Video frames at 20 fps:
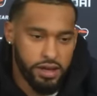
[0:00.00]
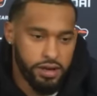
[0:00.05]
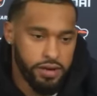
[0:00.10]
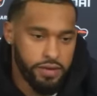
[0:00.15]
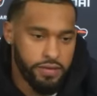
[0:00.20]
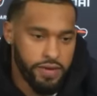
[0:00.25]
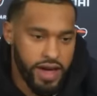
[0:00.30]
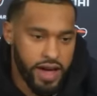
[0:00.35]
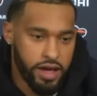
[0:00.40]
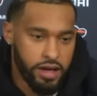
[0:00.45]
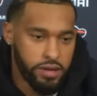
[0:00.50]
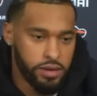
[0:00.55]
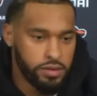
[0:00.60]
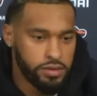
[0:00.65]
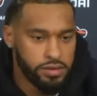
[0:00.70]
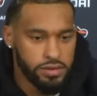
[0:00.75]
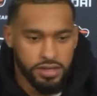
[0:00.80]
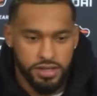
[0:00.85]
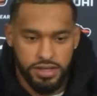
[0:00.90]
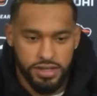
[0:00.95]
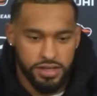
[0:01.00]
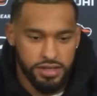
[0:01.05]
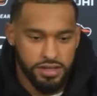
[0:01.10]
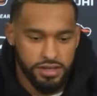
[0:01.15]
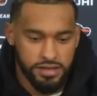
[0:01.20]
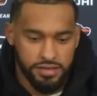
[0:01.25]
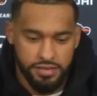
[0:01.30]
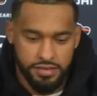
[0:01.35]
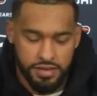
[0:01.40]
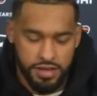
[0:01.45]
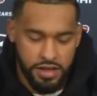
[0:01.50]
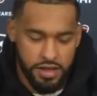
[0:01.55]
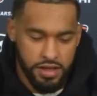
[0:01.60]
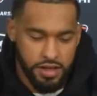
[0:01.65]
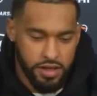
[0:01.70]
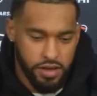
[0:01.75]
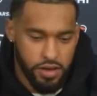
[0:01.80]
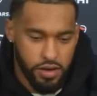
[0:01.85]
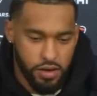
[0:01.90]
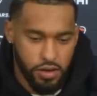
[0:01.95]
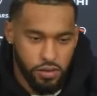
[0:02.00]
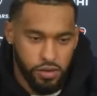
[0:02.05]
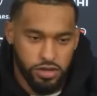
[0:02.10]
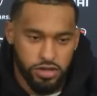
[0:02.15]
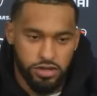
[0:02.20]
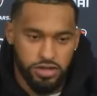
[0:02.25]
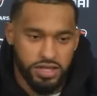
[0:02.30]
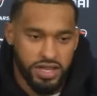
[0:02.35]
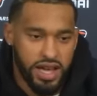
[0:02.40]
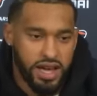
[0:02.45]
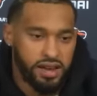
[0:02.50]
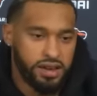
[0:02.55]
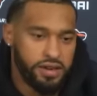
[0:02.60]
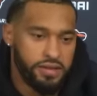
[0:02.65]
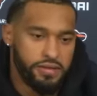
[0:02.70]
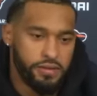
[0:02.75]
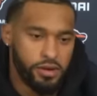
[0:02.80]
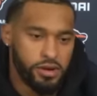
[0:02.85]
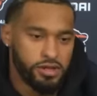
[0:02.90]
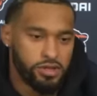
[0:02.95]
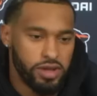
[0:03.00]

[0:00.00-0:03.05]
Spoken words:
your value is what you signed up for.